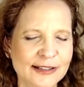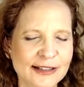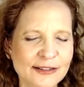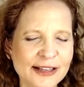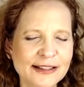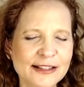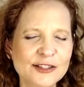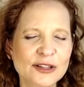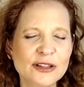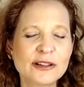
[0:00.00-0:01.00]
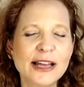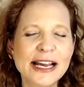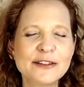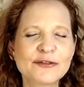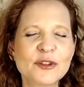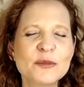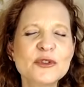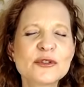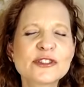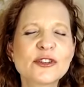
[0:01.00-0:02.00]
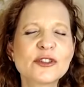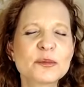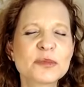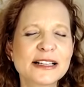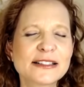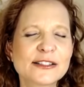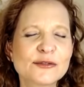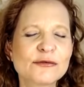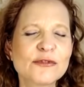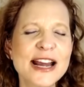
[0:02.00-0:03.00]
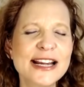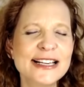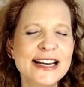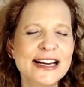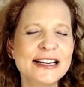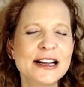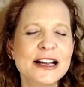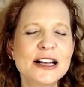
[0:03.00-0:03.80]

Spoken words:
Now let this light from your solar plexus radiate